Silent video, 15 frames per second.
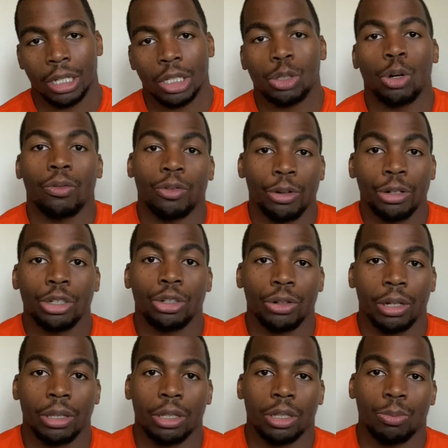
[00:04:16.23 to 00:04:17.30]
So if your
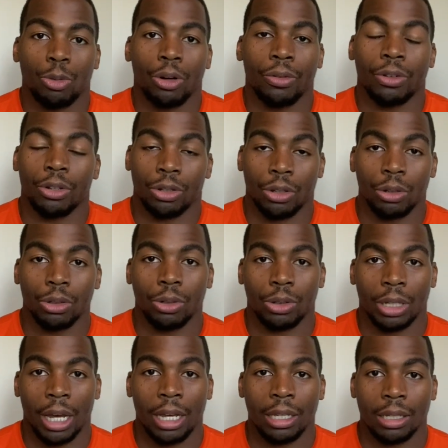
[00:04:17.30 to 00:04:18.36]
strength is more of your social
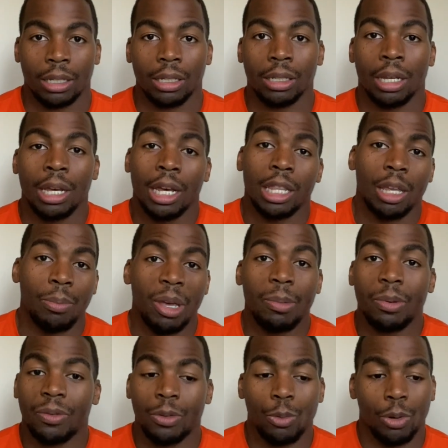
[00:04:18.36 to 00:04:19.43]
sciences, then maybe
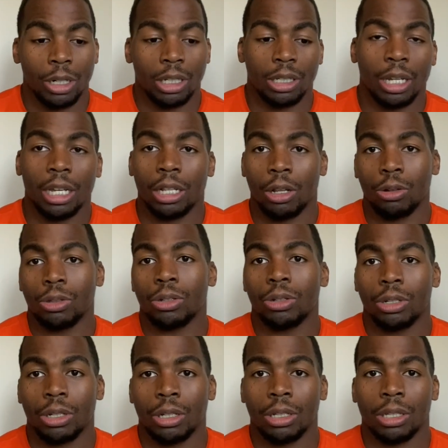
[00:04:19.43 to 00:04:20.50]
if you want to stay closer
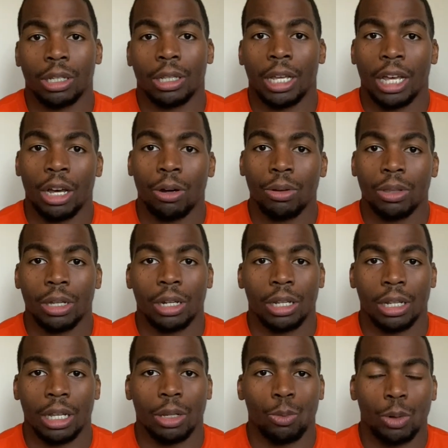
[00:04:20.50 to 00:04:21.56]
to the health
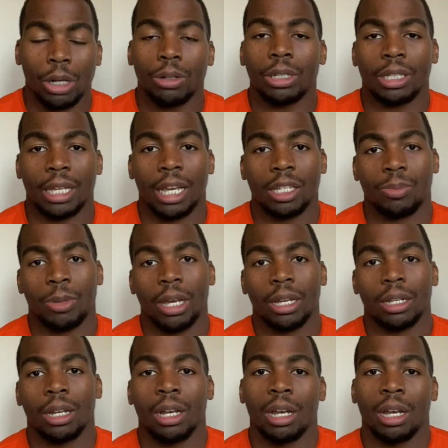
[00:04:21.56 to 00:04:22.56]
and wellness aspect,